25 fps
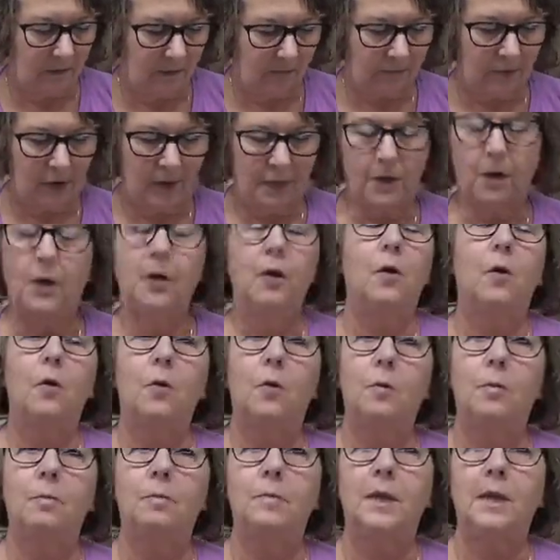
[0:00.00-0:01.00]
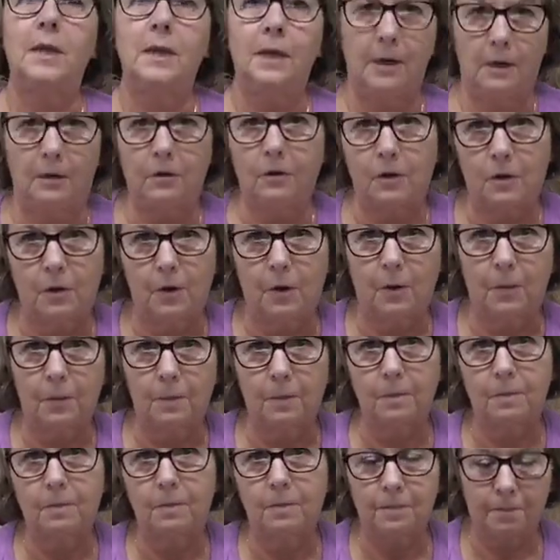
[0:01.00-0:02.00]
find a home in your home.
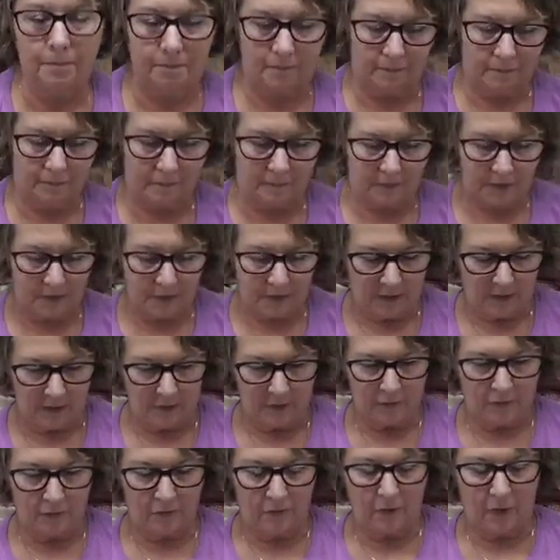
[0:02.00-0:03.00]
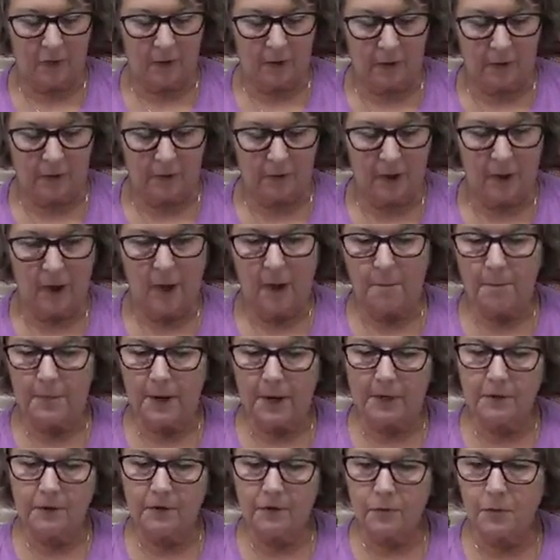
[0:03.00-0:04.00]
So, but
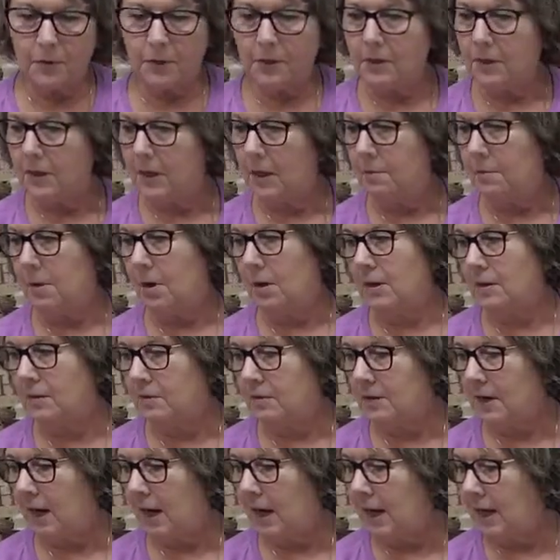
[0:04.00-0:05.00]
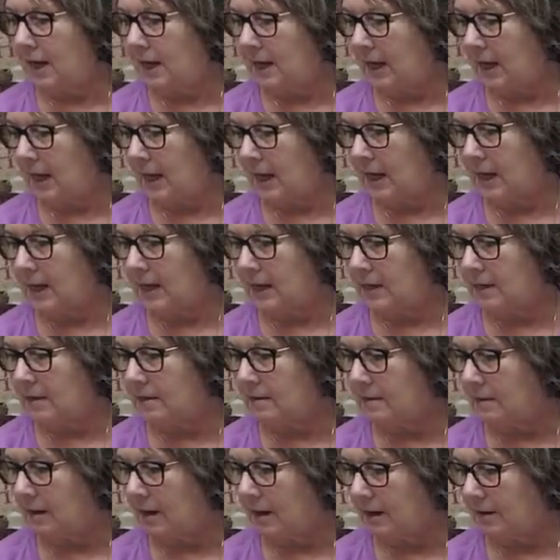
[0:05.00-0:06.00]
I just wanted to come on today and
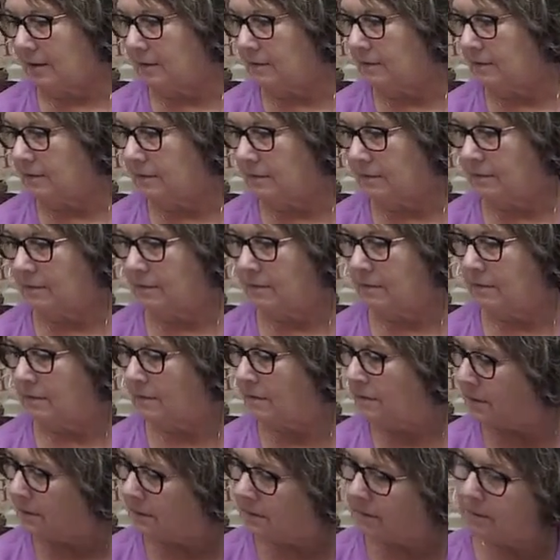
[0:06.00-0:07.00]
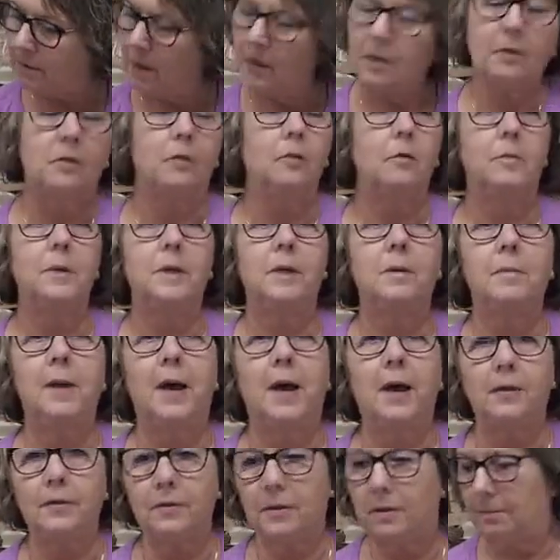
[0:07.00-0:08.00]
talk a little bit
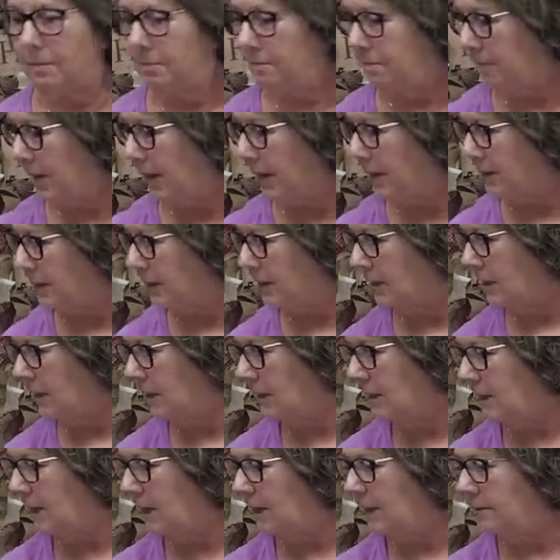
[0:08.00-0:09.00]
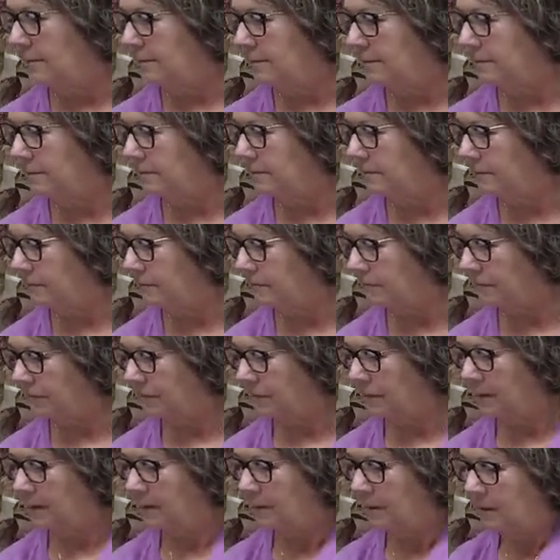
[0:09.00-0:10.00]
about the
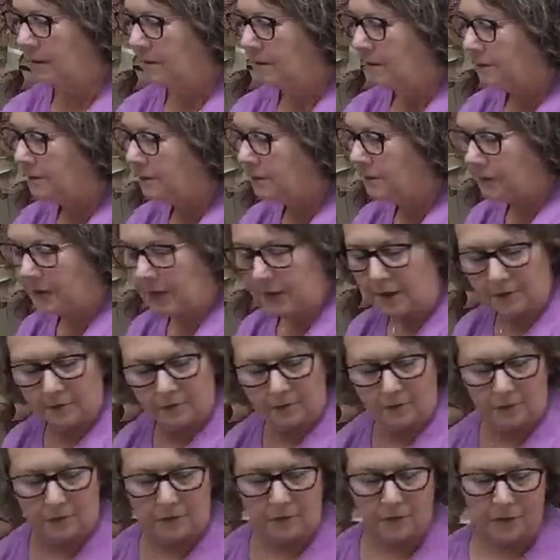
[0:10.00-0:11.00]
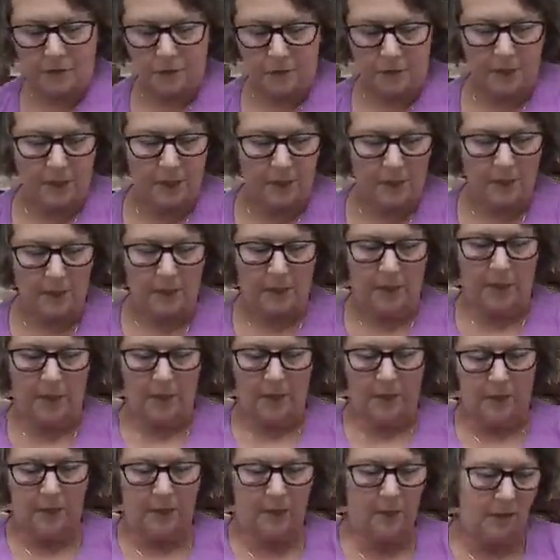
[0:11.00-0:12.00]
different things to do with a wreath.
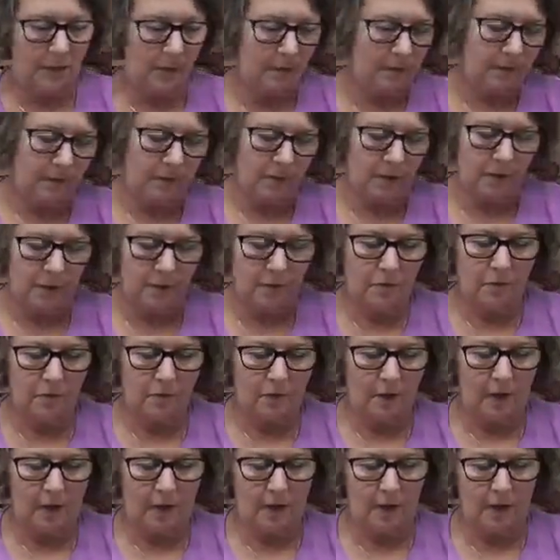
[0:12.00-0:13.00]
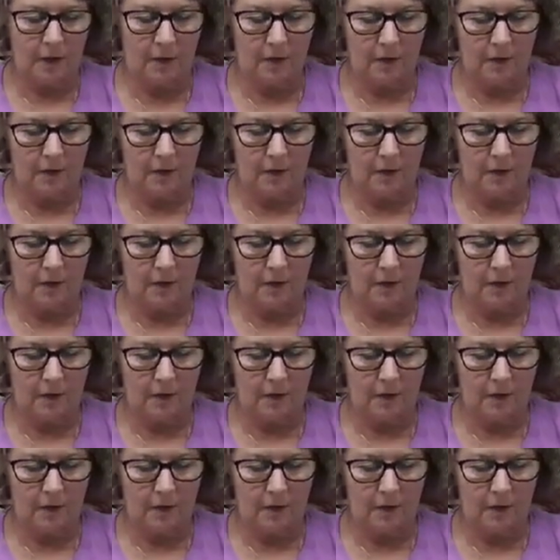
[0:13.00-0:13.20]
And even though this is a